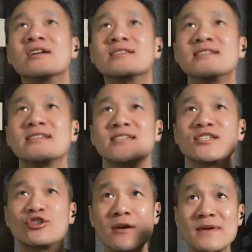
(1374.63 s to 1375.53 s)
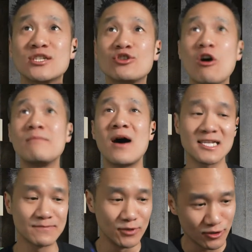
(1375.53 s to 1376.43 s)
This is a Tribit
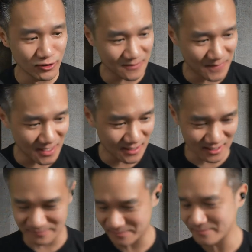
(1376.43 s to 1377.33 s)
Stormbox Bluetooth speaker.